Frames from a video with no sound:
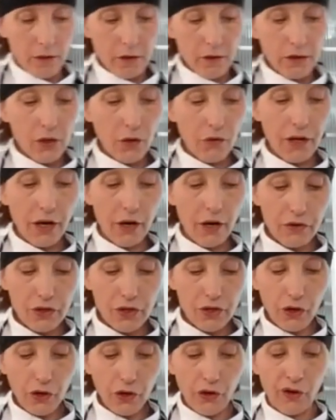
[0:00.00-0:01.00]
So there's
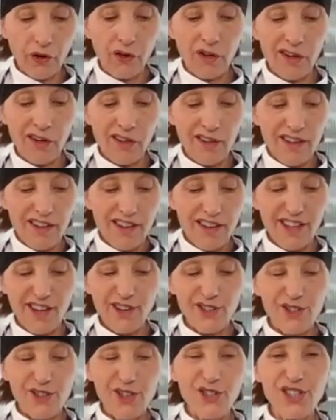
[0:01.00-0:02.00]
your
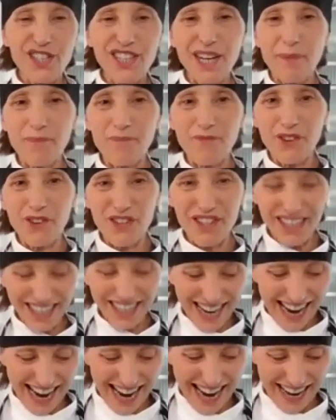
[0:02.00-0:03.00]
tip for the
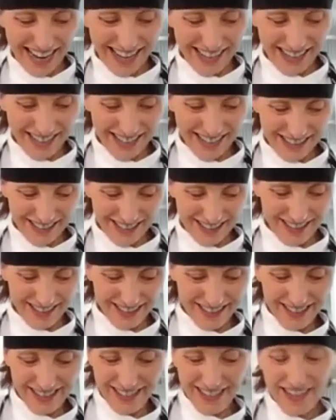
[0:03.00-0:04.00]
day.
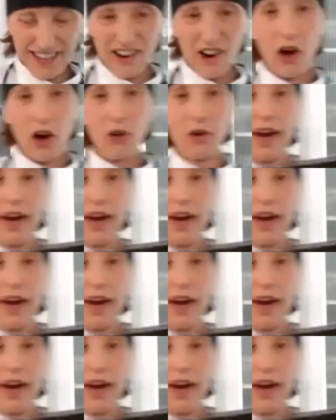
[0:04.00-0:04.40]
All